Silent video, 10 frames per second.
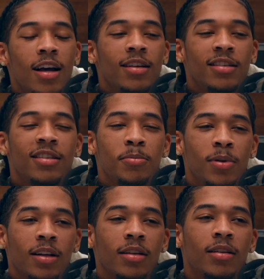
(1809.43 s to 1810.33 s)
SEC
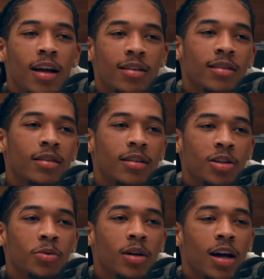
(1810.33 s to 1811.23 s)
play has
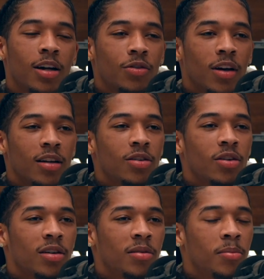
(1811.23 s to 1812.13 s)
deals with a lot of trash
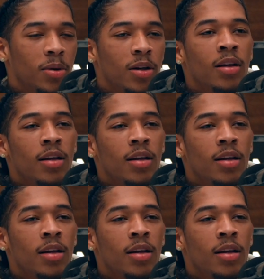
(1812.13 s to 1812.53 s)
talking, but